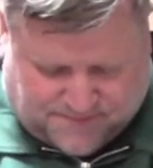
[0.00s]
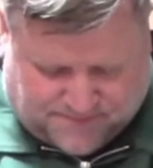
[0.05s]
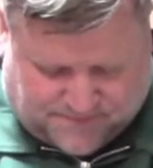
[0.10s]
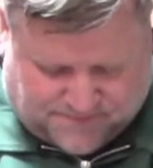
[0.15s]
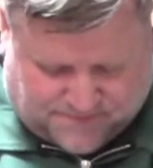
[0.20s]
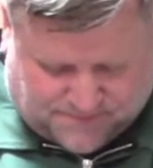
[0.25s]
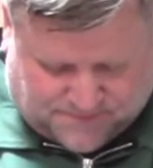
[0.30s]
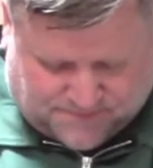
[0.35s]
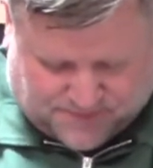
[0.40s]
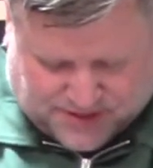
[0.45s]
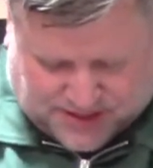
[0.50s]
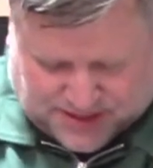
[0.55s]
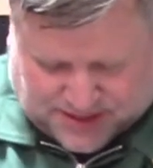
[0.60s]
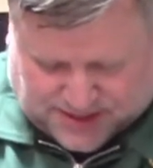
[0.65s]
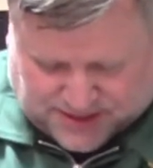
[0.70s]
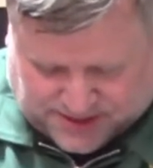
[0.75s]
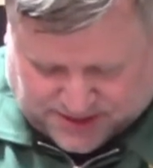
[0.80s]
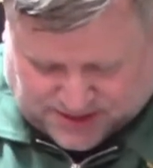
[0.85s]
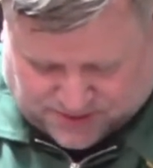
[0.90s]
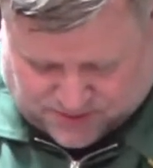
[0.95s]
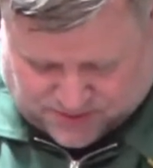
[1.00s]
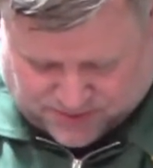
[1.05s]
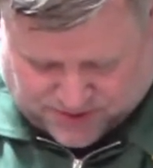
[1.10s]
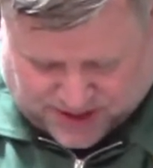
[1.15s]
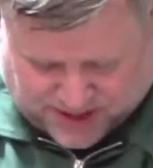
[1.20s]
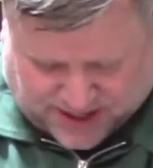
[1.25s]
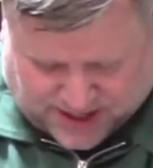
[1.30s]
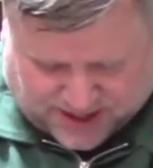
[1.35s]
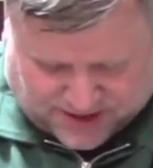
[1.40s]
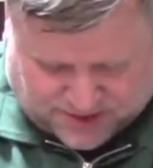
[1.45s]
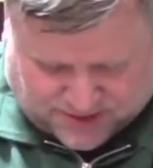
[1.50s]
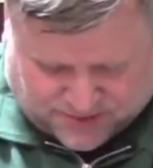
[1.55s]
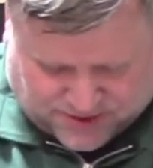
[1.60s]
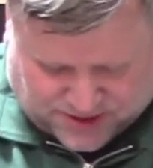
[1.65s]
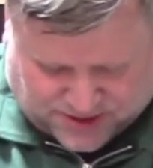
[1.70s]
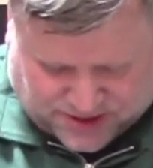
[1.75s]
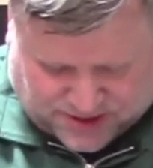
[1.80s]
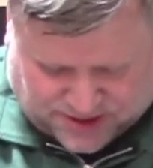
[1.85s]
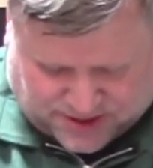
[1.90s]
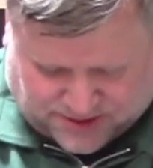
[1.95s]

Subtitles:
But let's see what we got going on.